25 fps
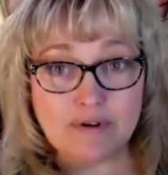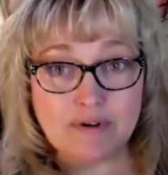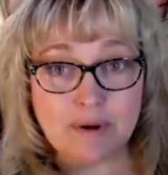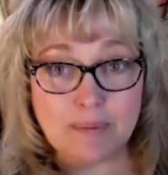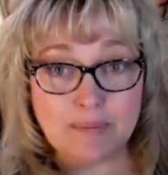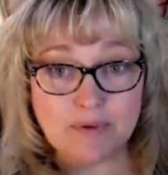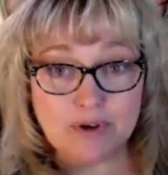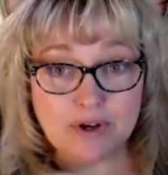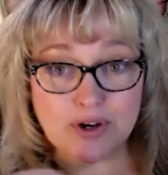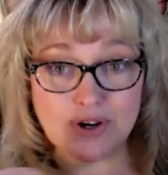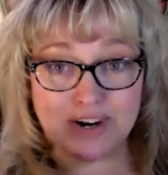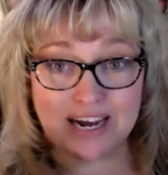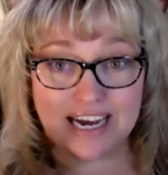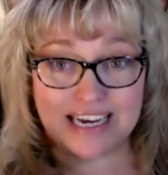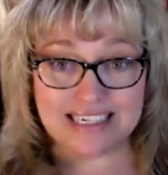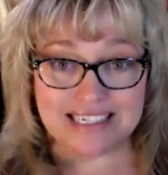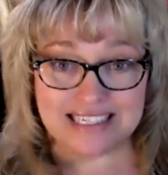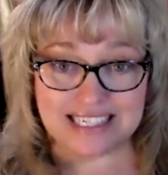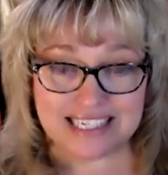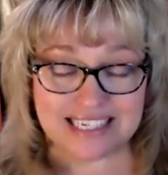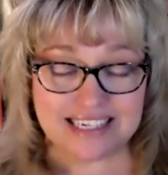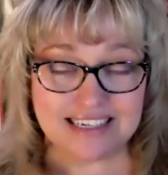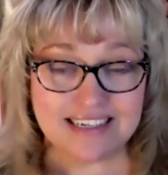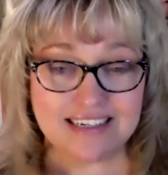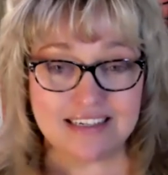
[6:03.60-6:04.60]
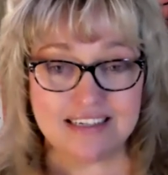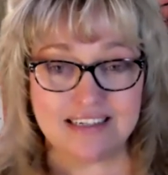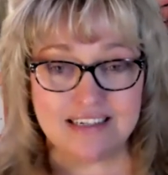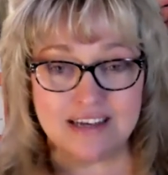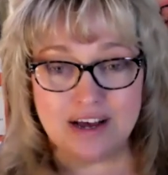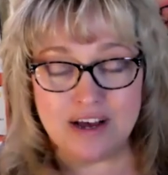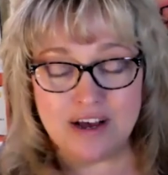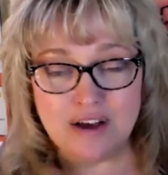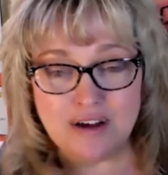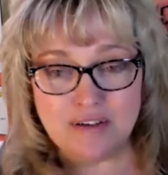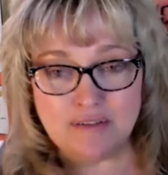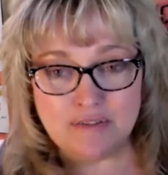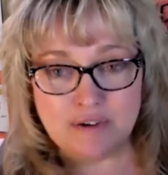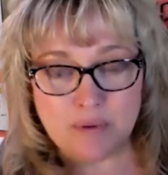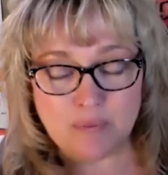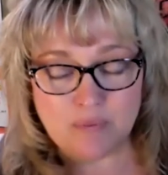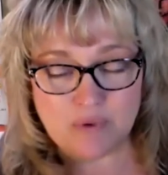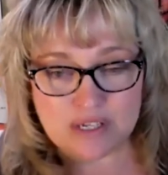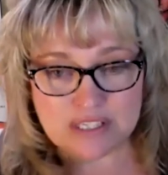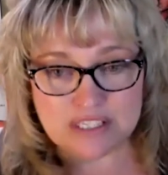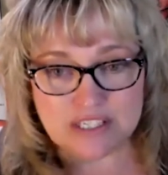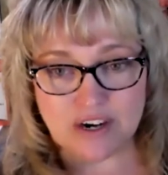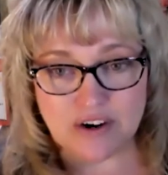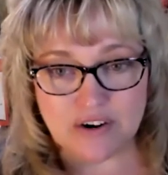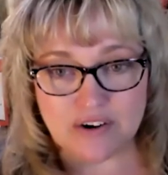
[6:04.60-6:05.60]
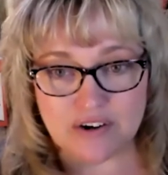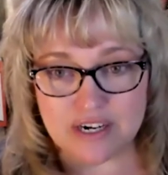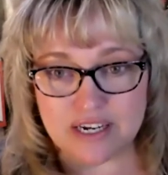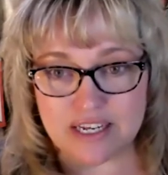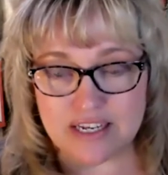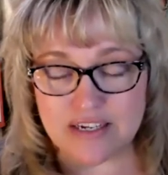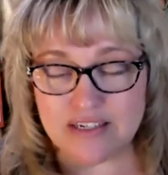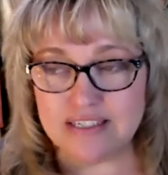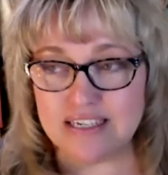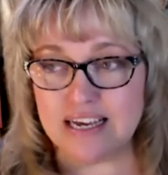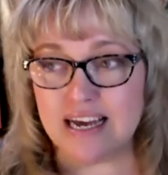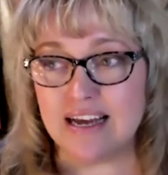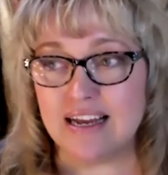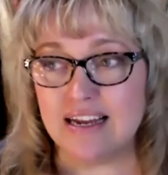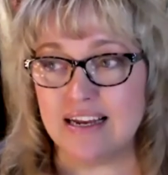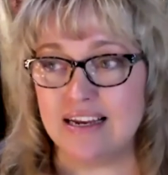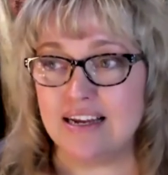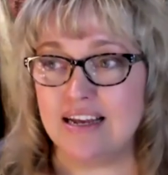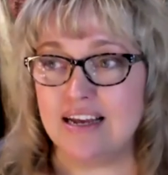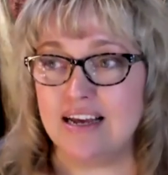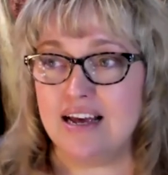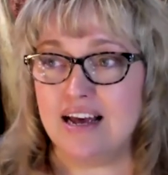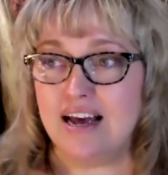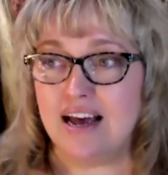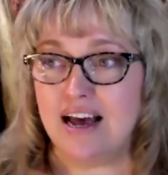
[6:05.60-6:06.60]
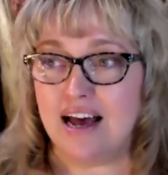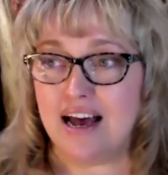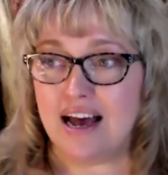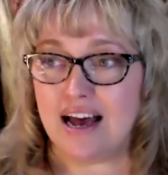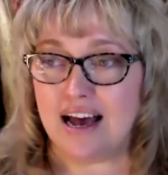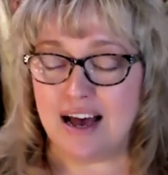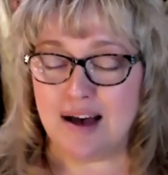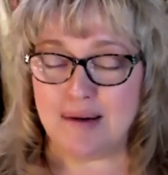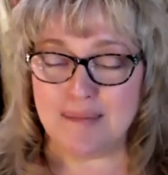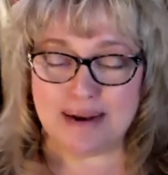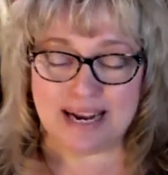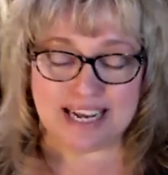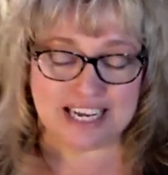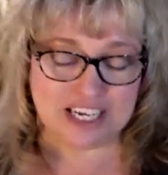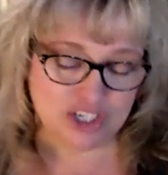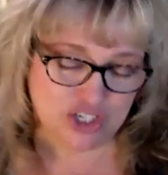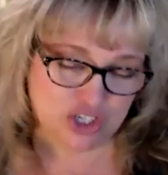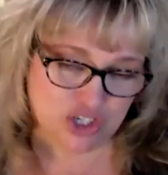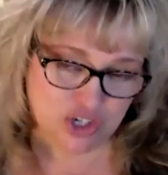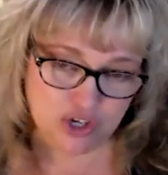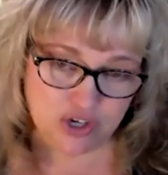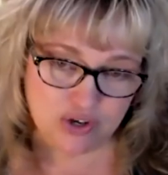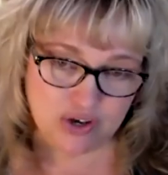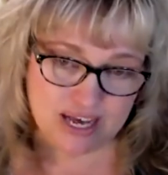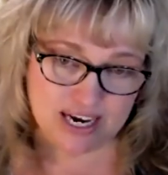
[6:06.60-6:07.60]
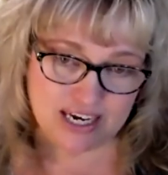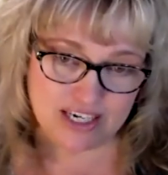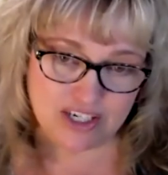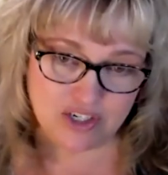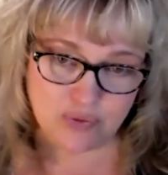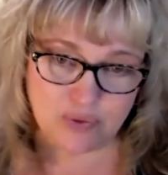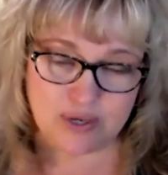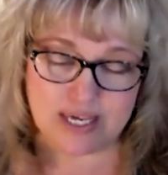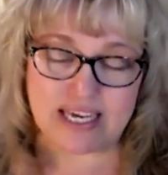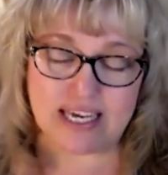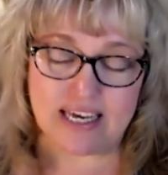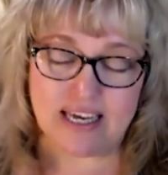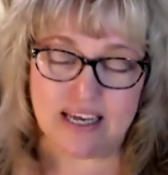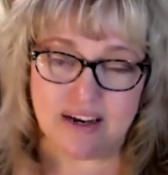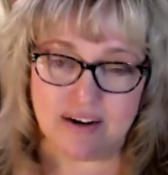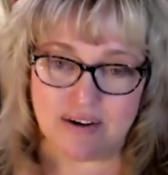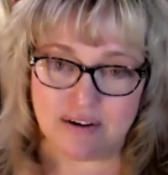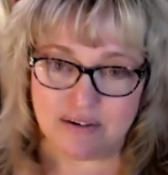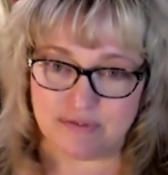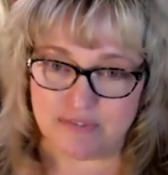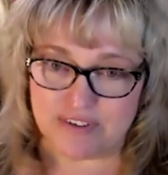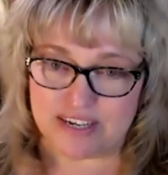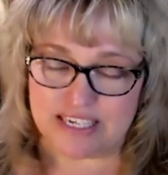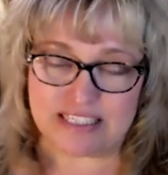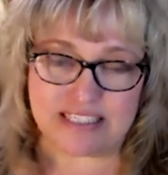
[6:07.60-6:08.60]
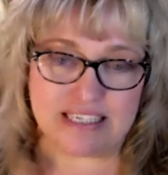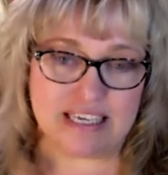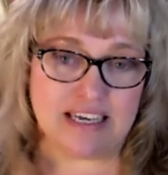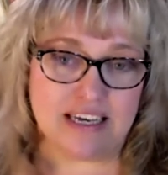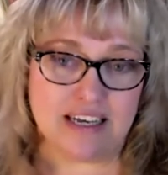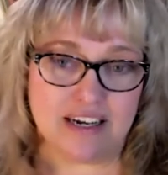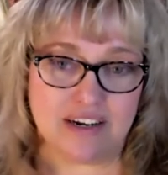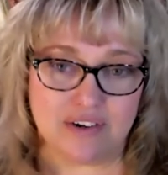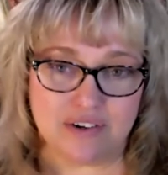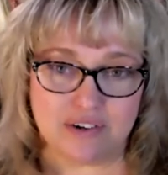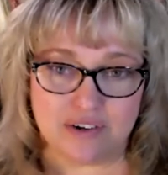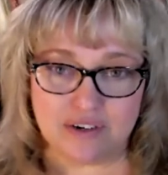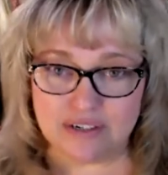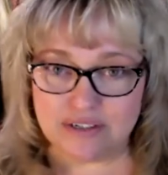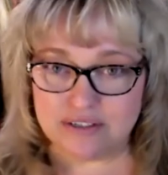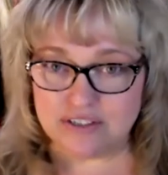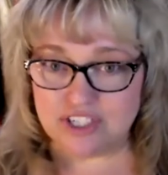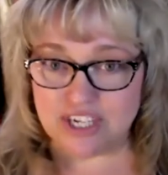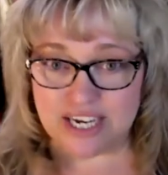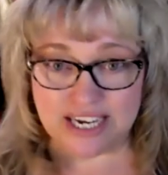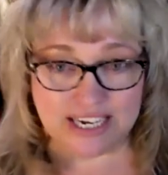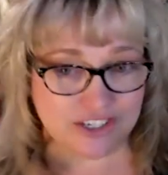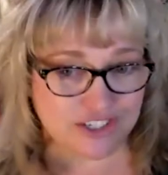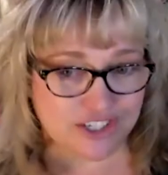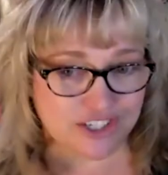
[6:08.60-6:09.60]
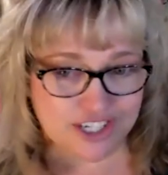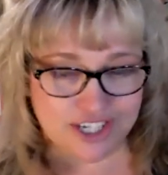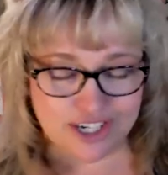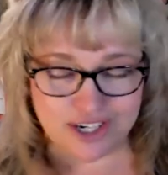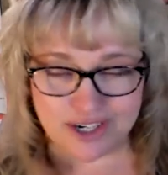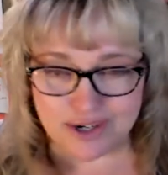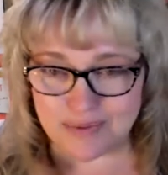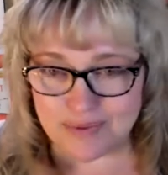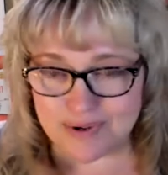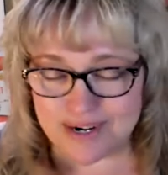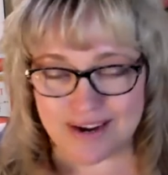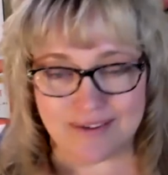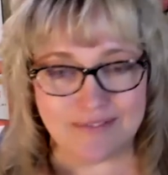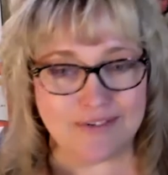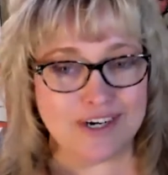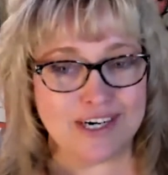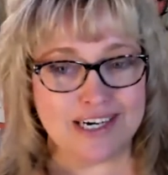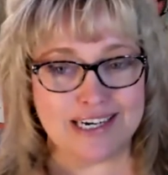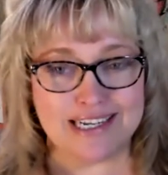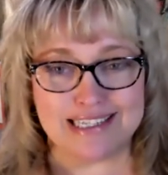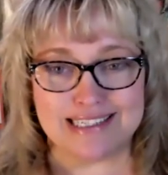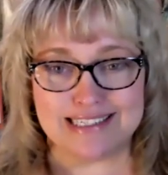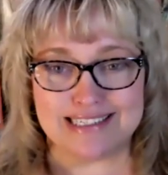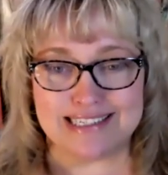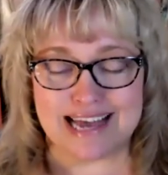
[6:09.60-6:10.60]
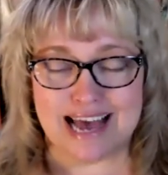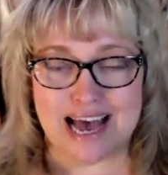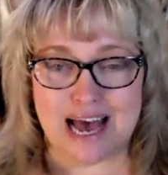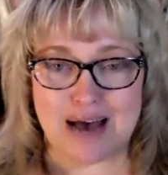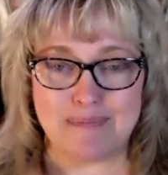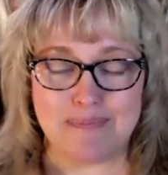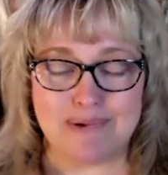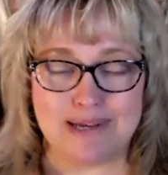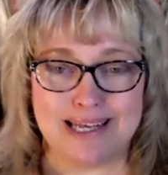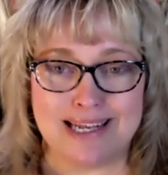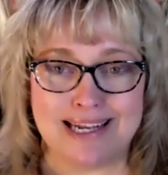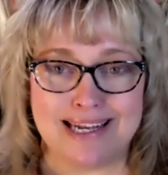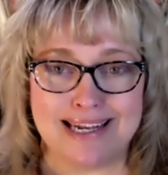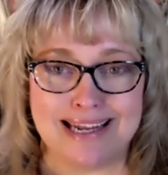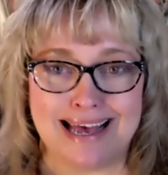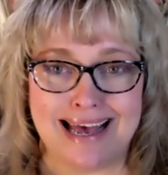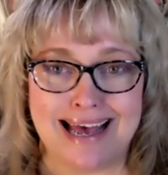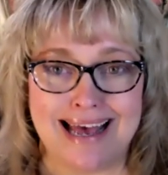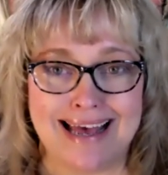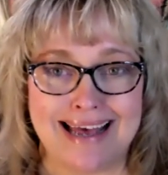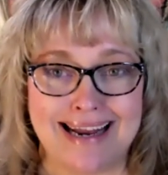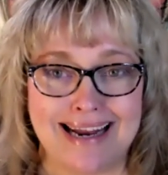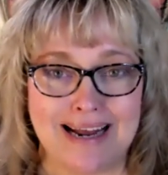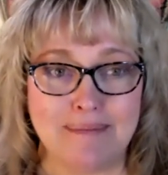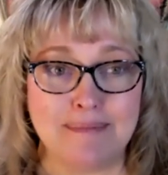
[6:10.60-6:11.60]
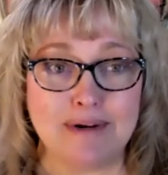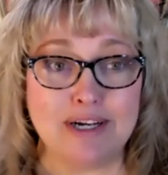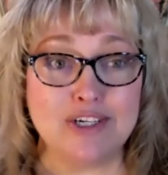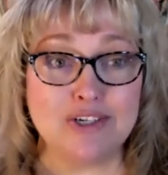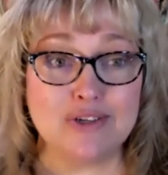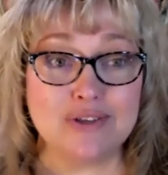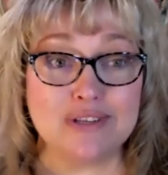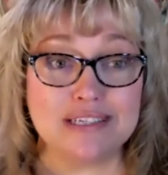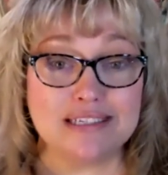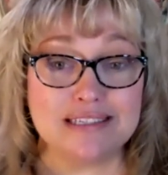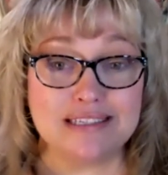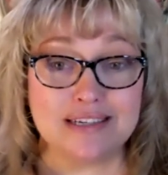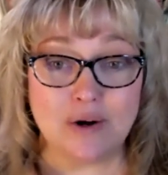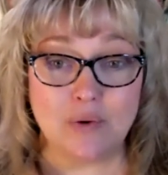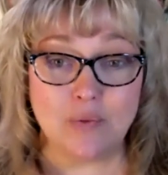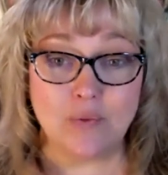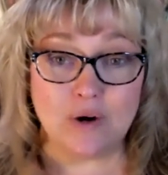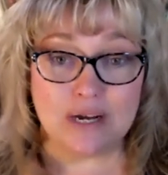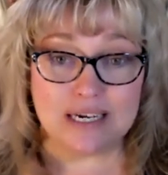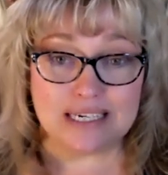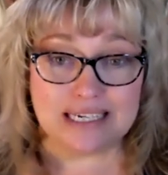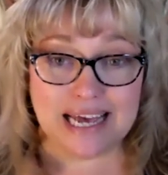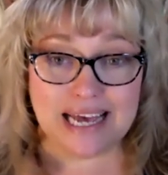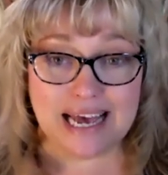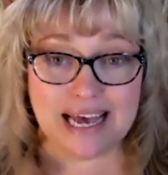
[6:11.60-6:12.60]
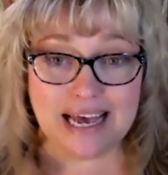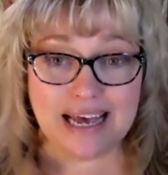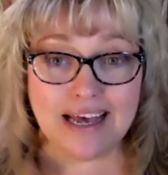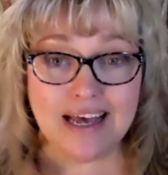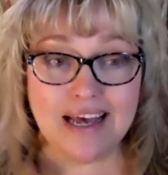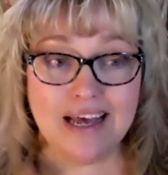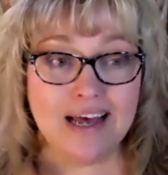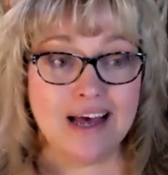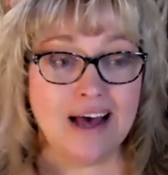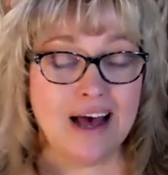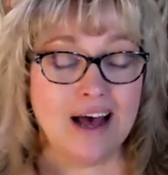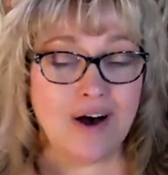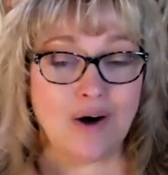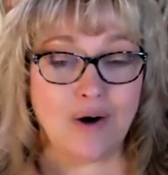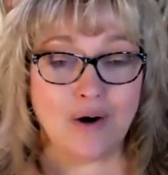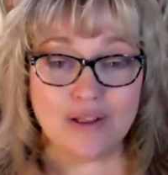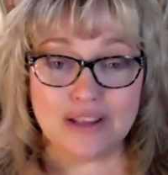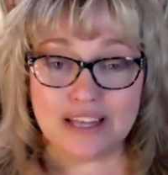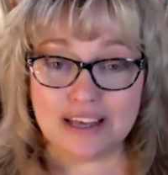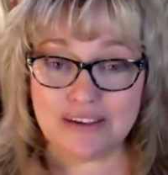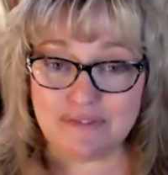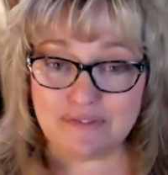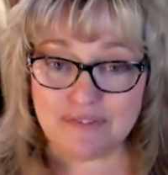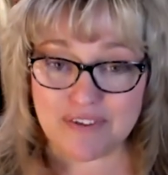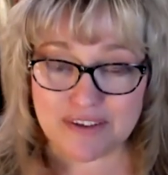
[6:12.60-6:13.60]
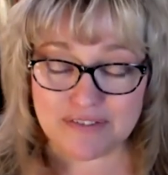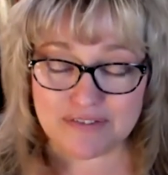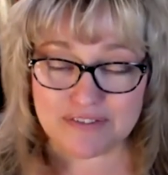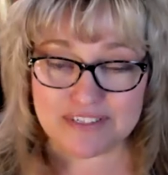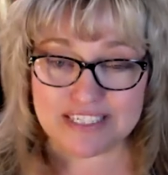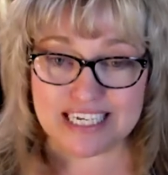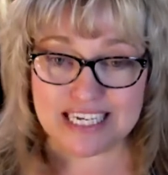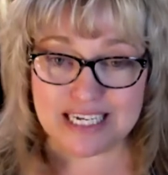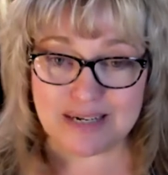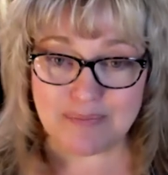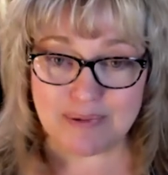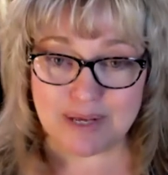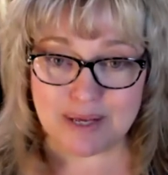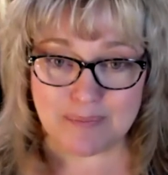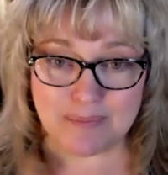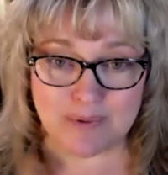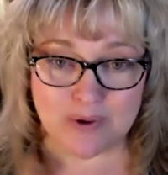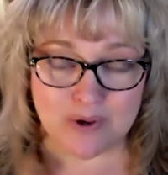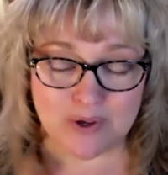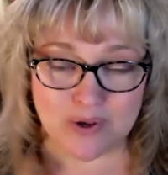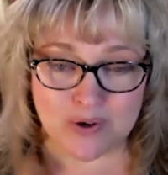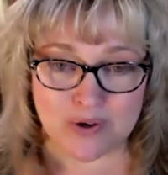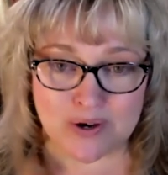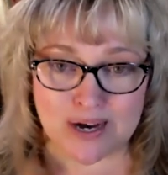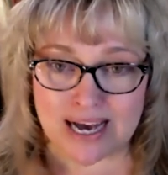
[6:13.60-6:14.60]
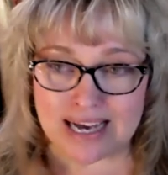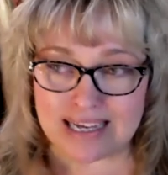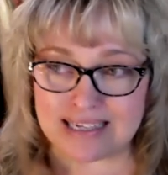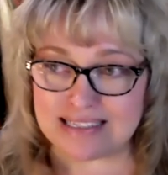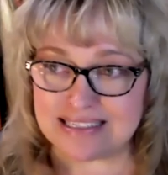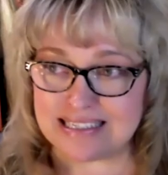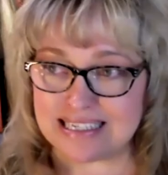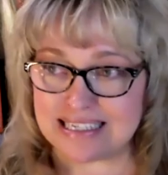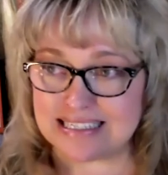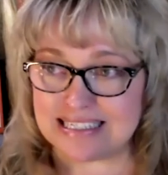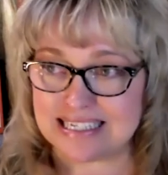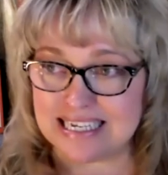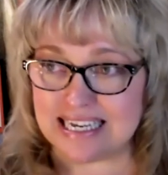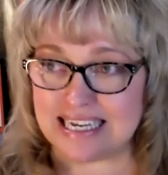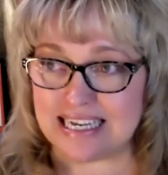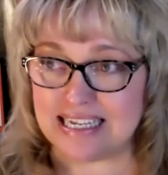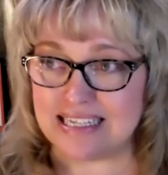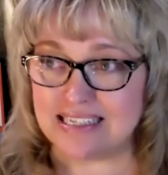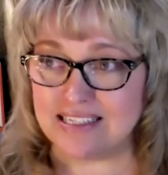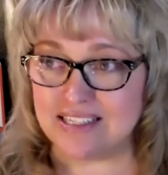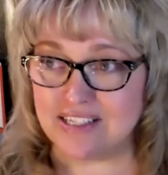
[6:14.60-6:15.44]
from your ideas, from what's already done um, and I can show you how to tweak it or fix it or change it or whatever it needs to happen. And I'm going to do this in a one day, only 15 people, you guys. That's it.